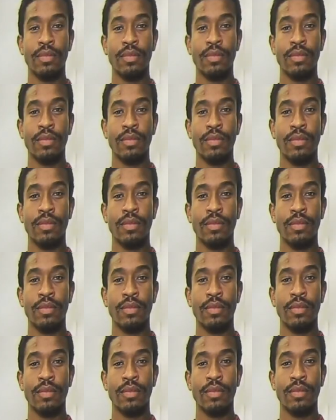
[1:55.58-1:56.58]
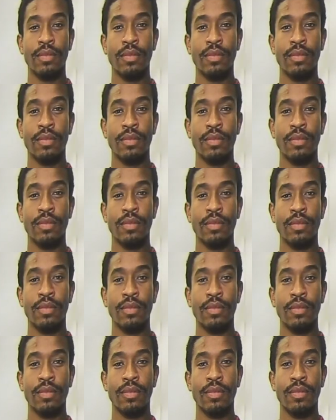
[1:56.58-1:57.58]

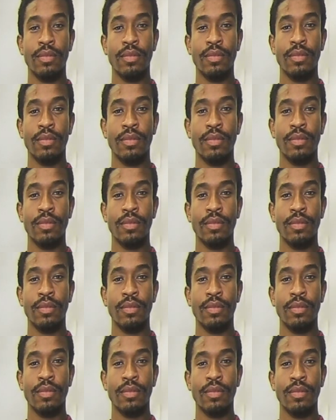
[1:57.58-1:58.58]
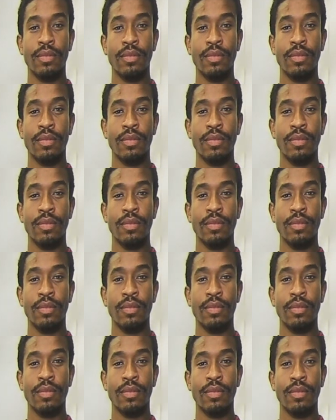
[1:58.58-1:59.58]

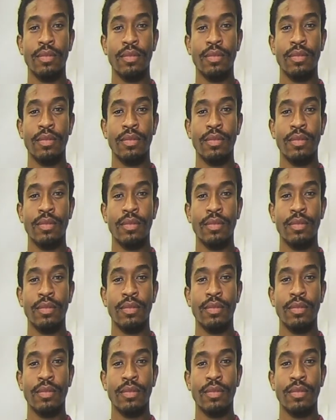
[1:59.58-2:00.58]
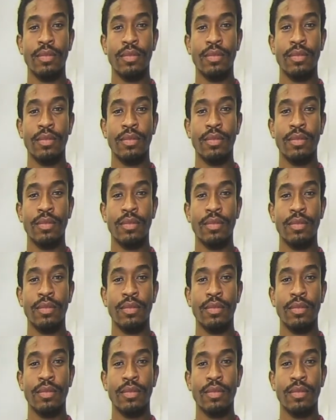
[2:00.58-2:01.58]

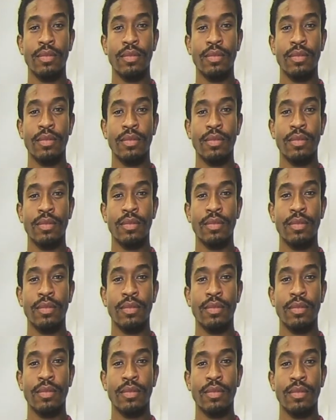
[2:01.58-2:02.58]
[no speech]